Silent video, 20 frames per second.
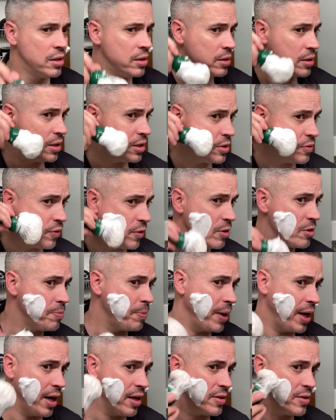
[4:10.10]
nice first
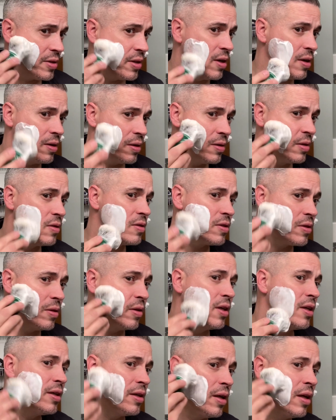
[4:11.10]
pass there. Let's go
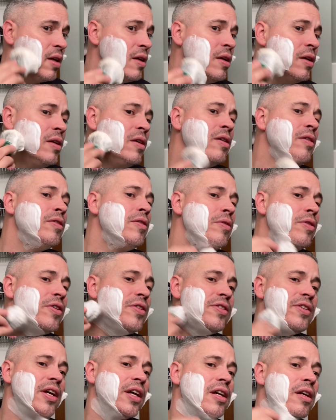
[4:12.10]
ahead and do the
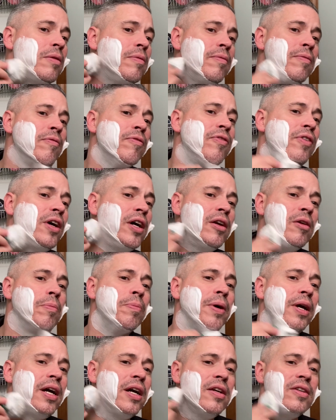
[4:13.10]
second and final
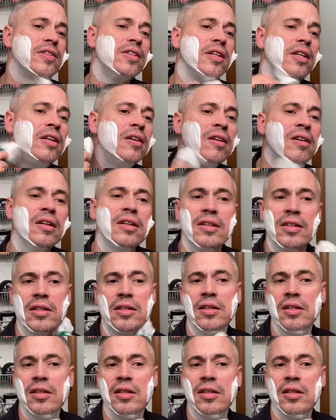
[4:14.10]
pass here.